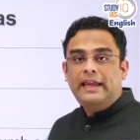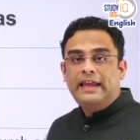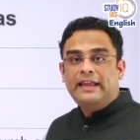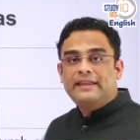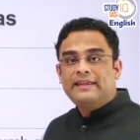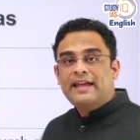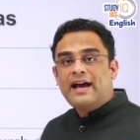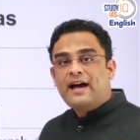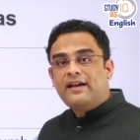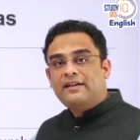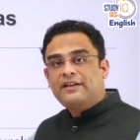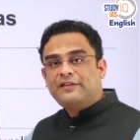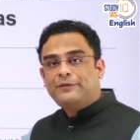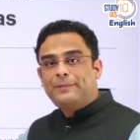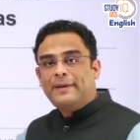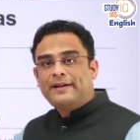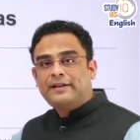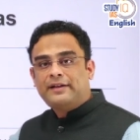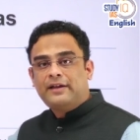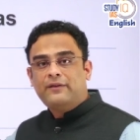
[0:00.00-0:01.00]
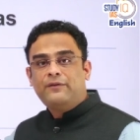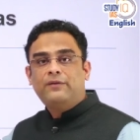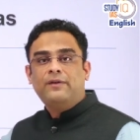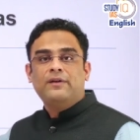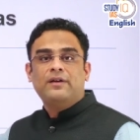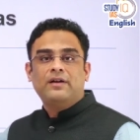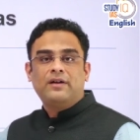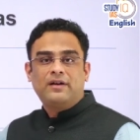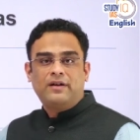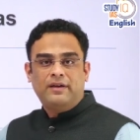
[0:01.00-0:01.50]
In their respective
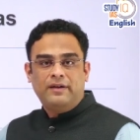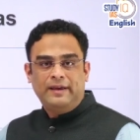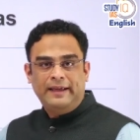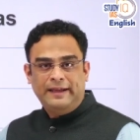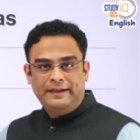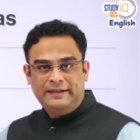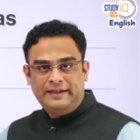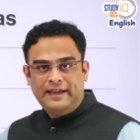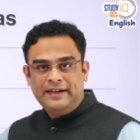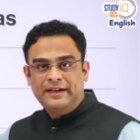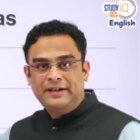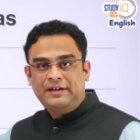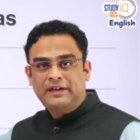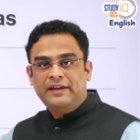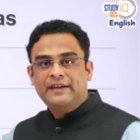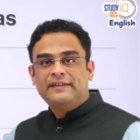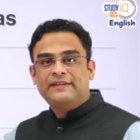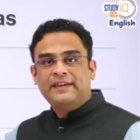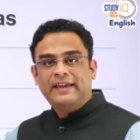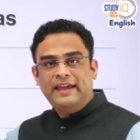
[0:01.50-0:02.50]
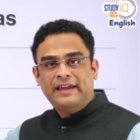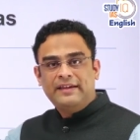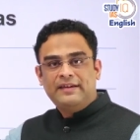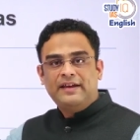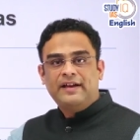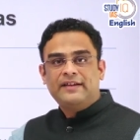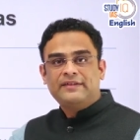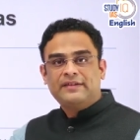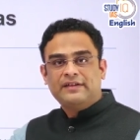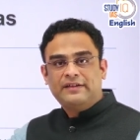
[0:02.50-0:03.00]
territories,
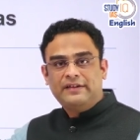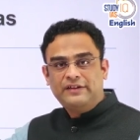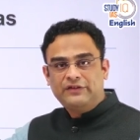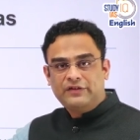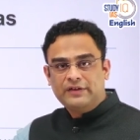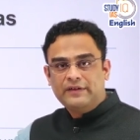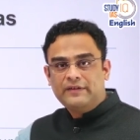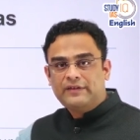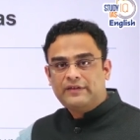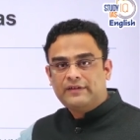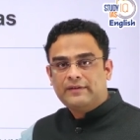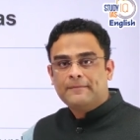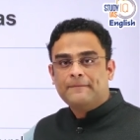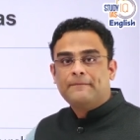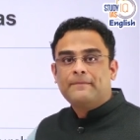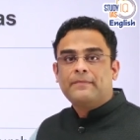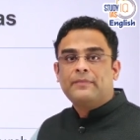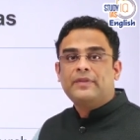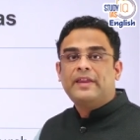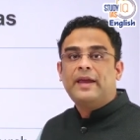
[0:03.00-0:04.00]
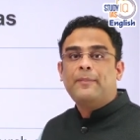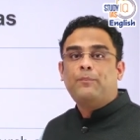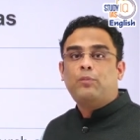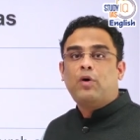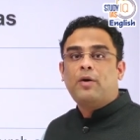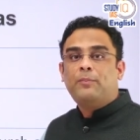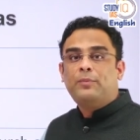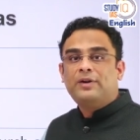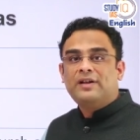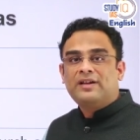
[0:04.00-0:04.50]
areas, regions, they
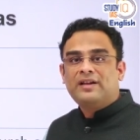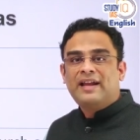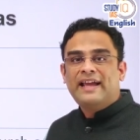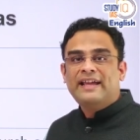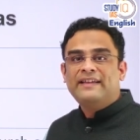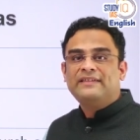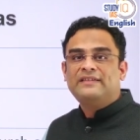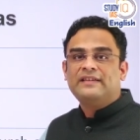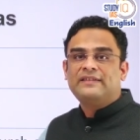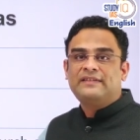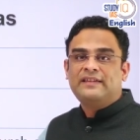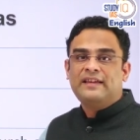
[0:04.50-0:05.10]
popularized the